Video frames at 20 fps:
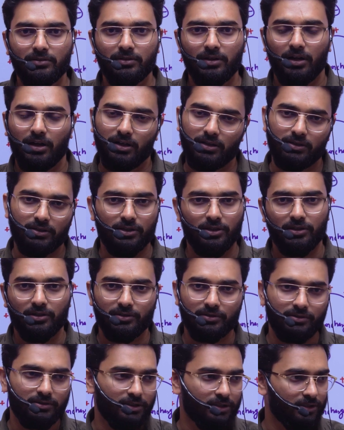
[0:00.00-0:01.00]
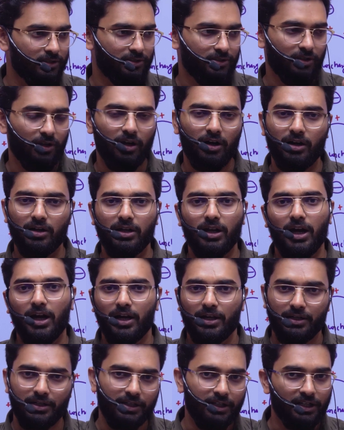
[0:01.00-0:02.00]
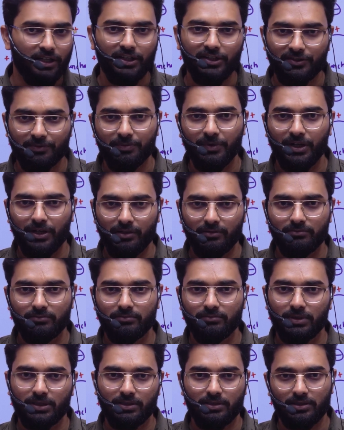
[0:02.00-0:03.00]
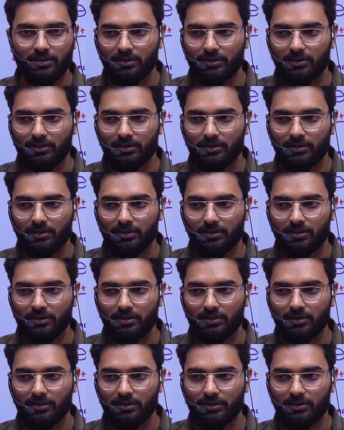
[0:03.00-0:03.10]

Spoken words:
although these all are in English medium, but